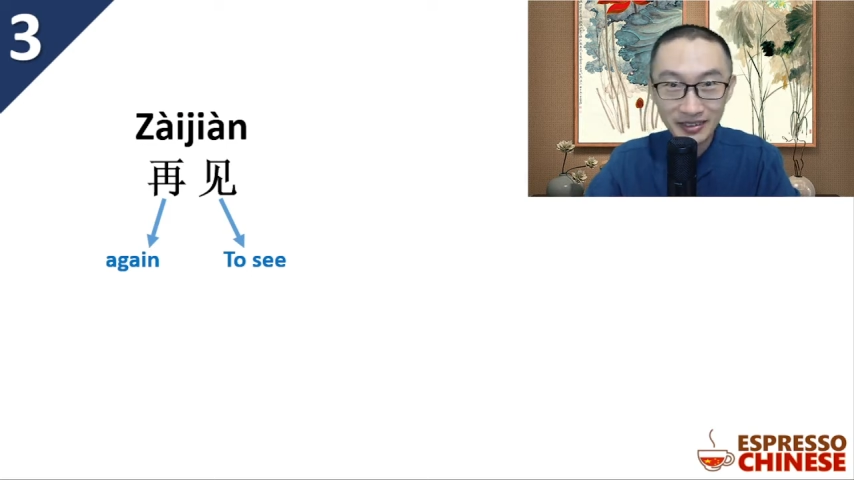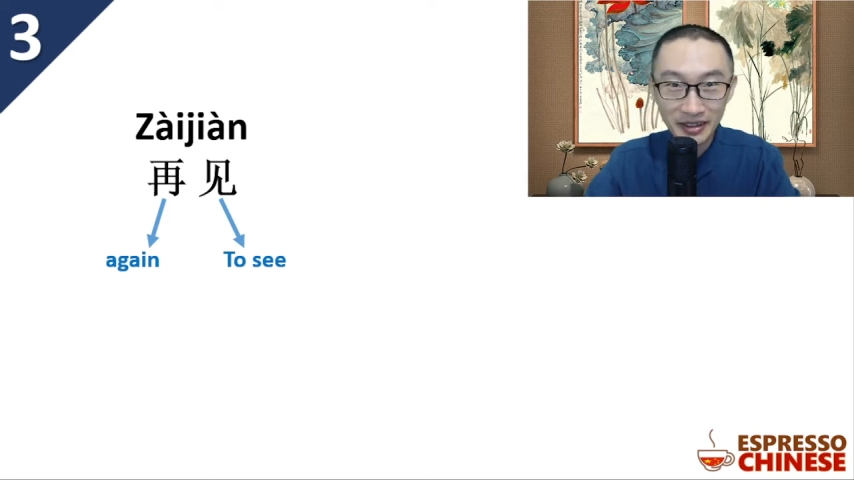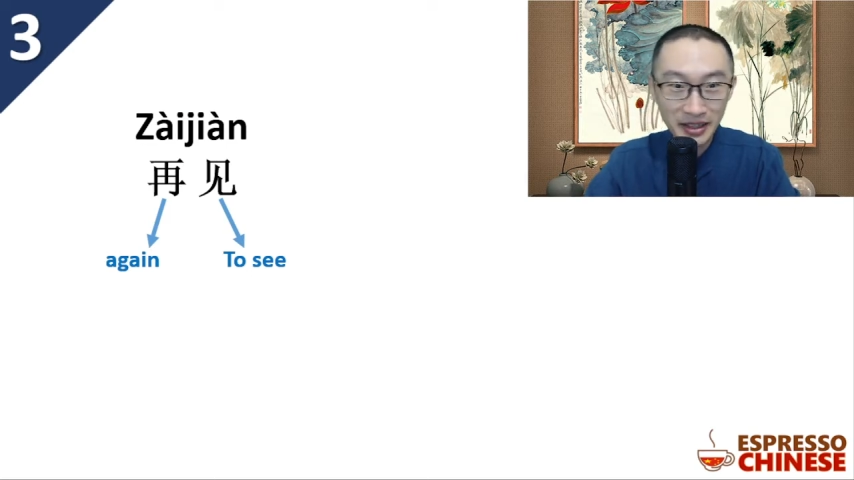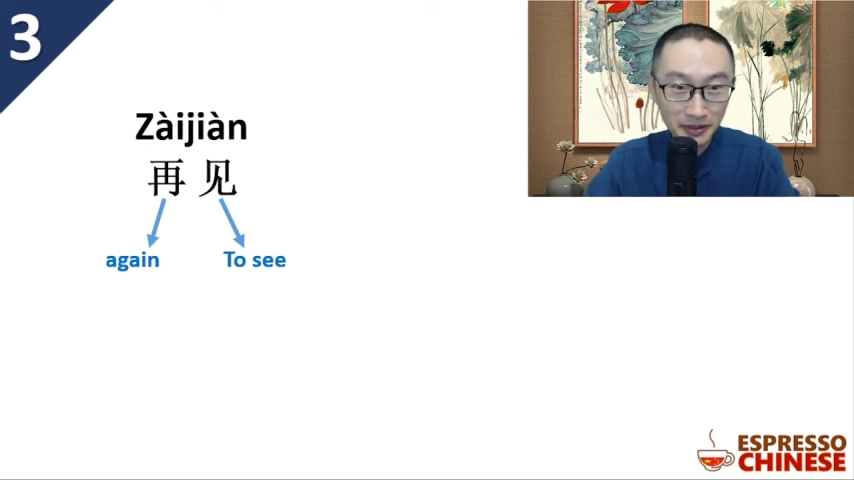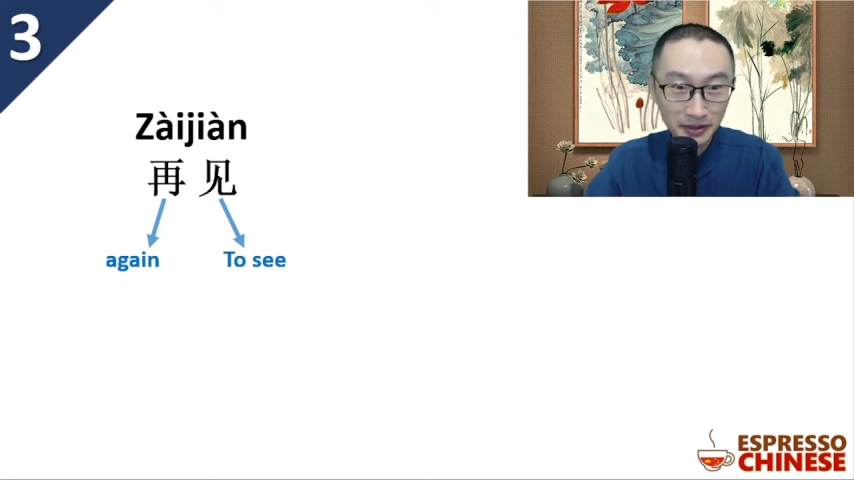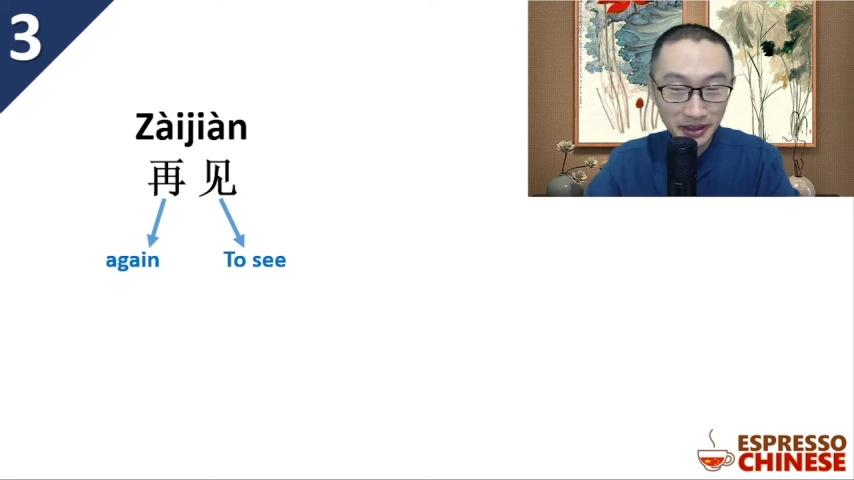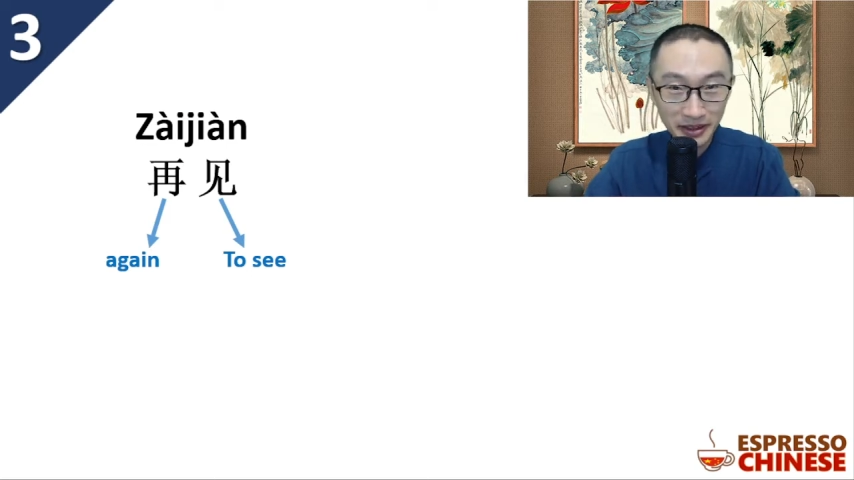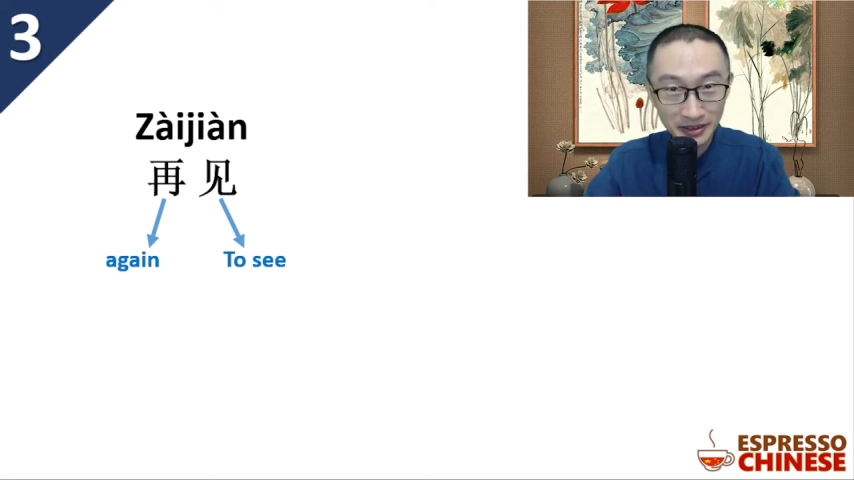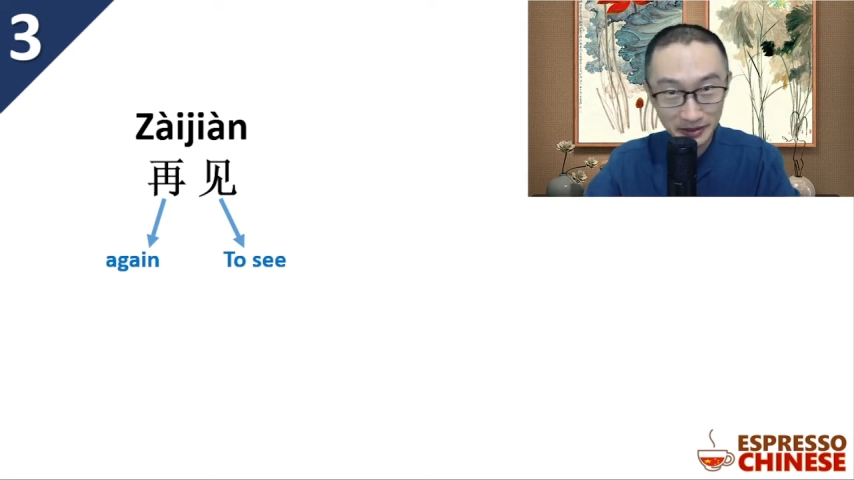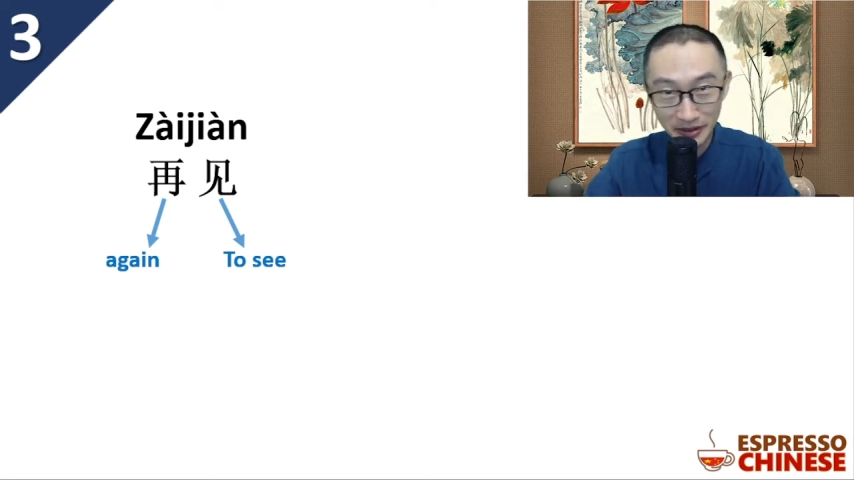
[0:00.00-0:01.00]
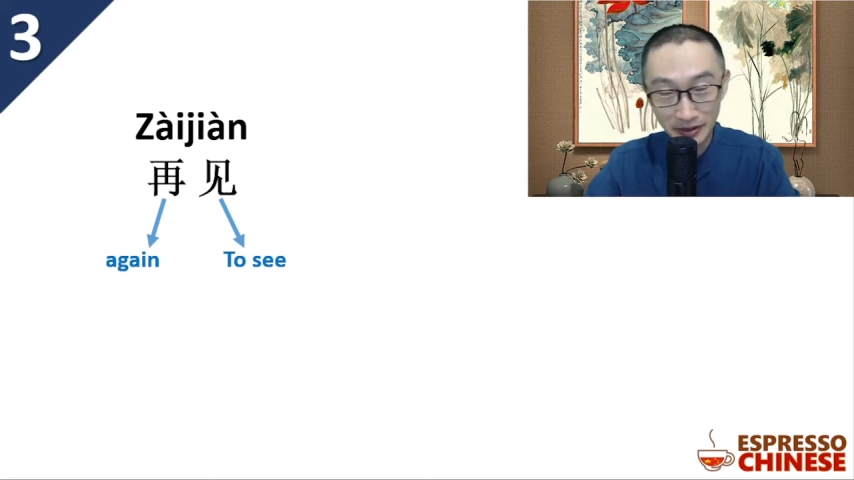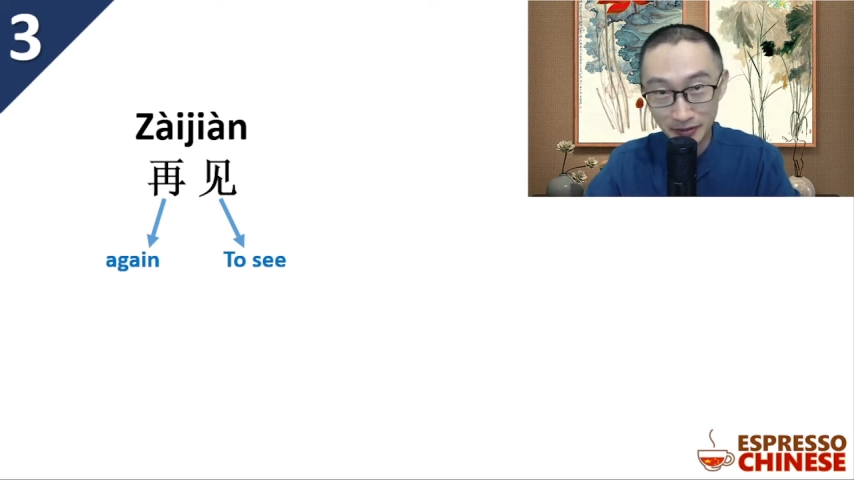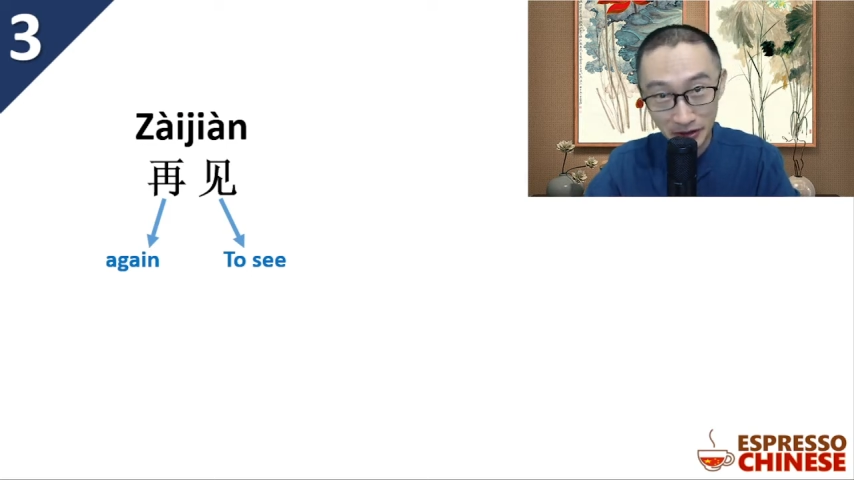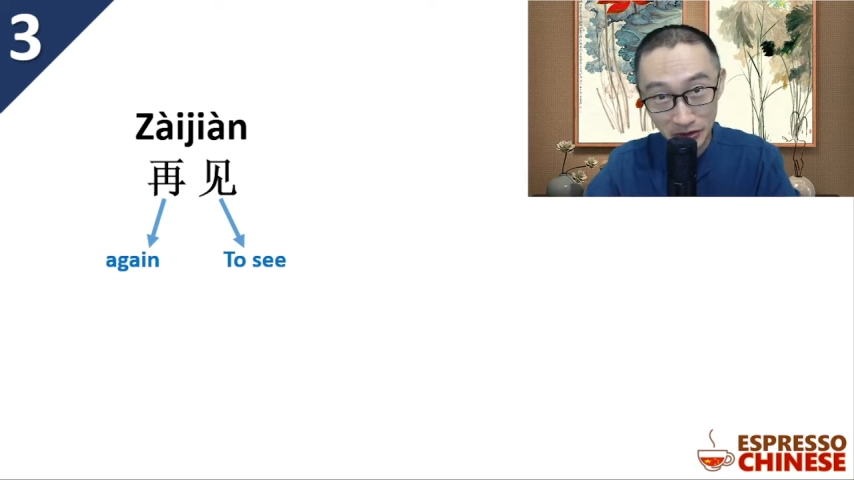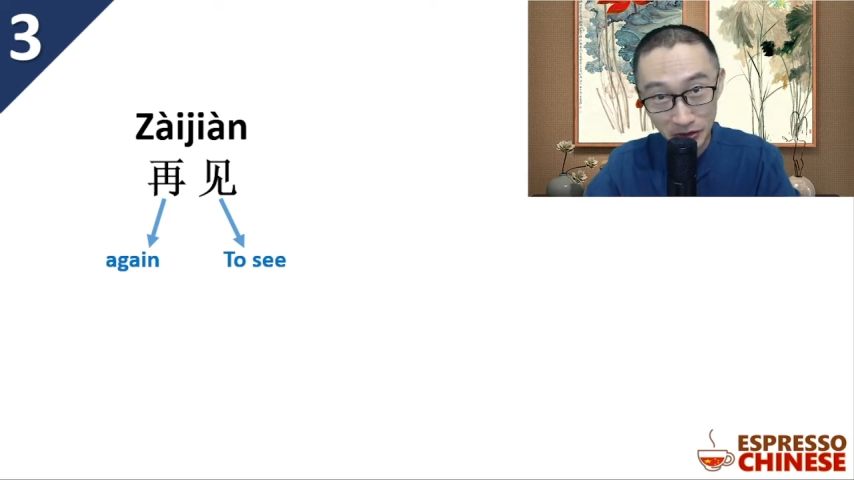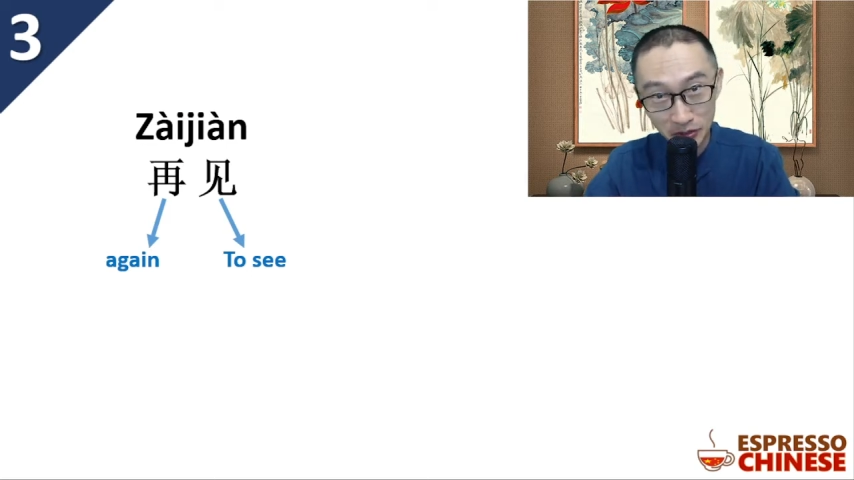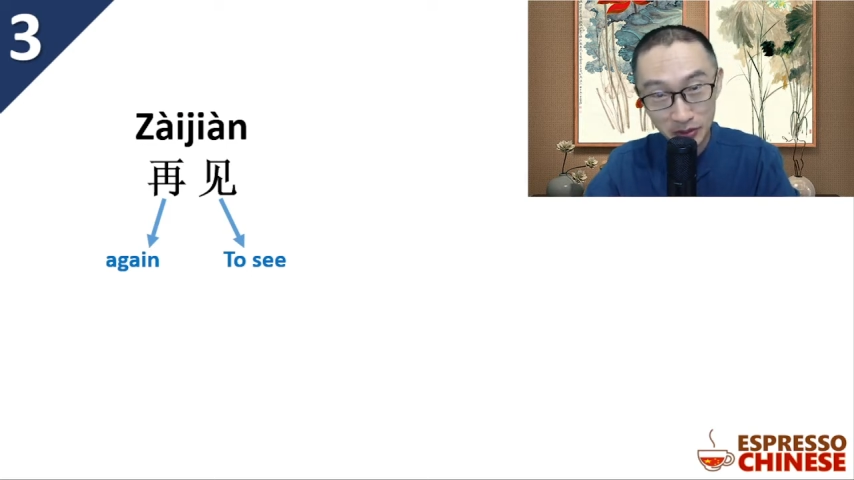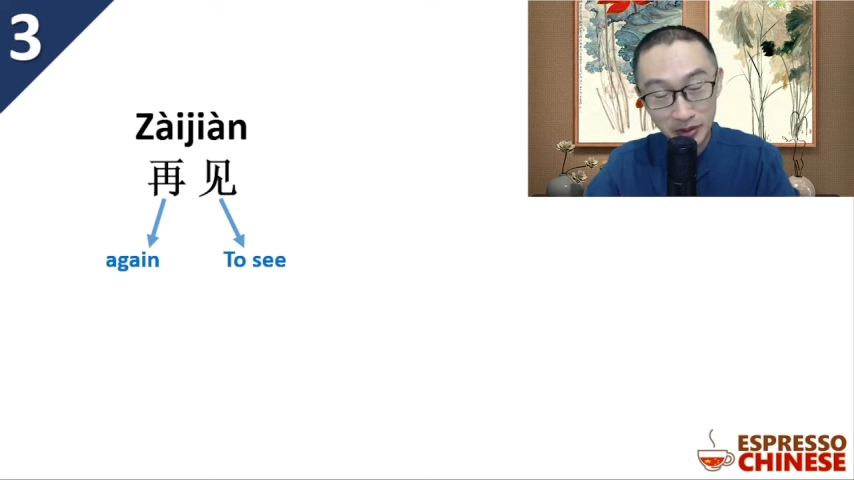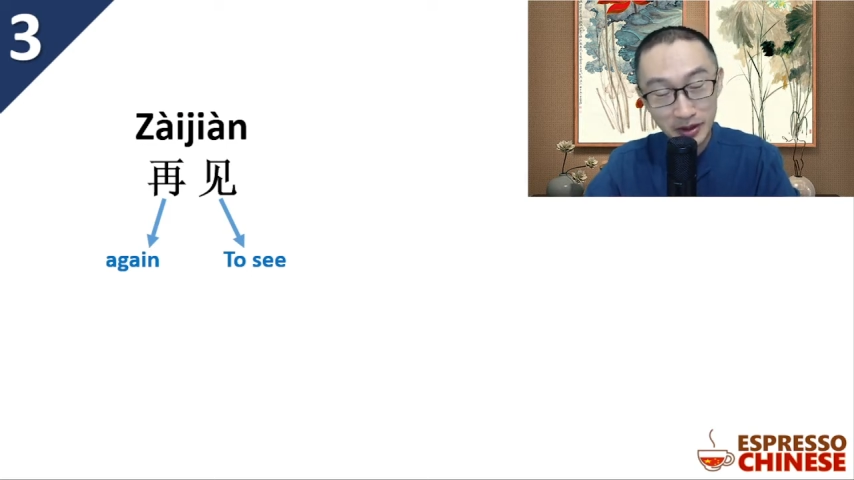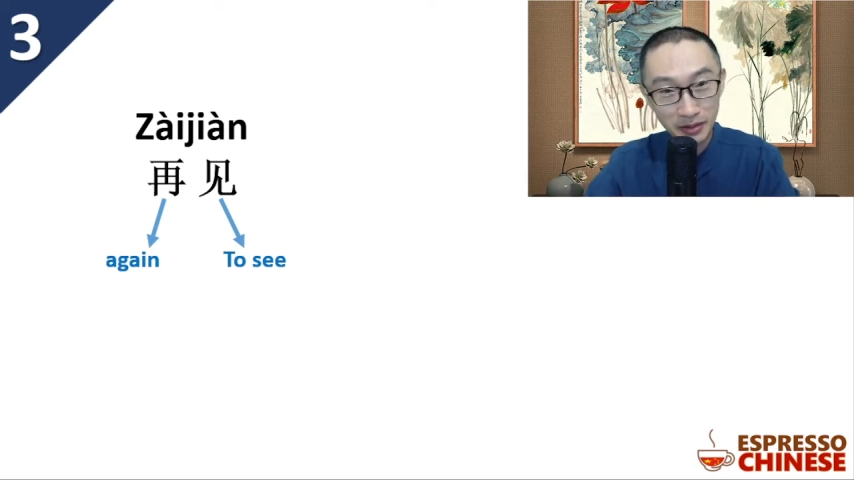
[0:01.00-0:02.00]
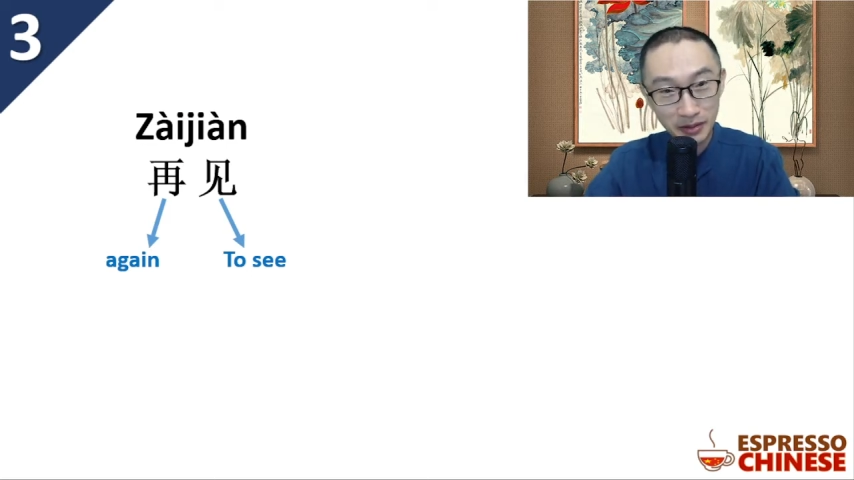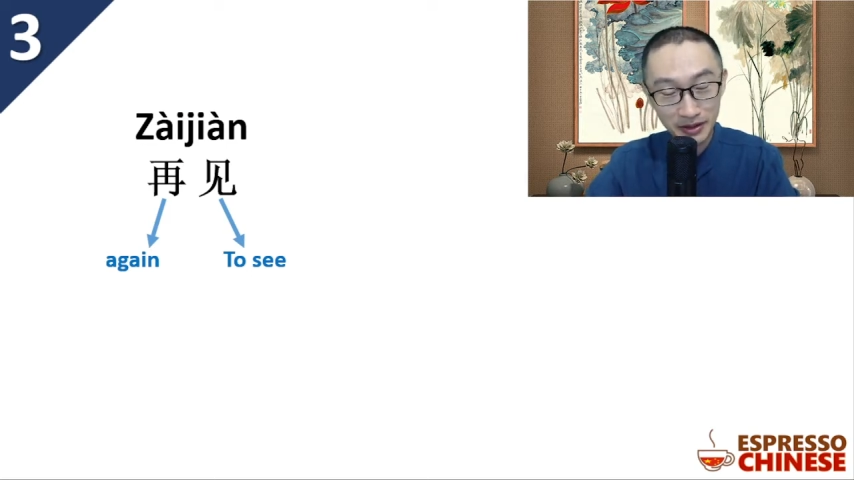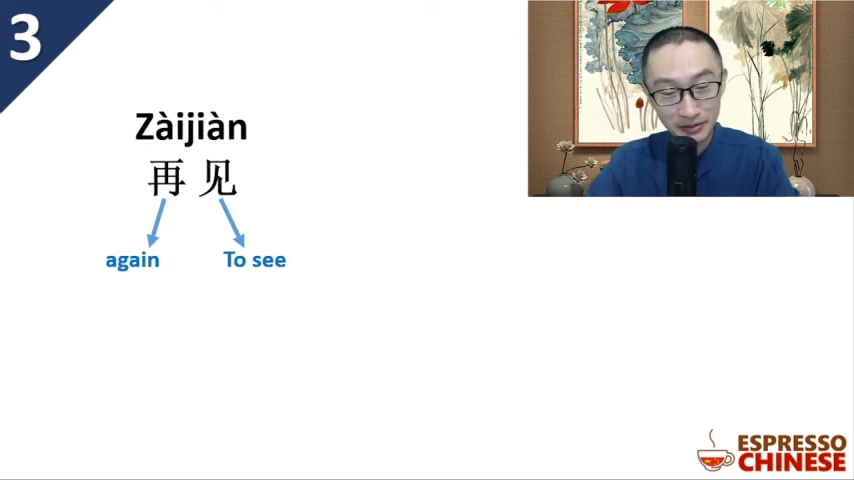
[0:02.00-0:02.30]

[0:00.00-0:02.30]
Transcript: Even here you didn't find you, but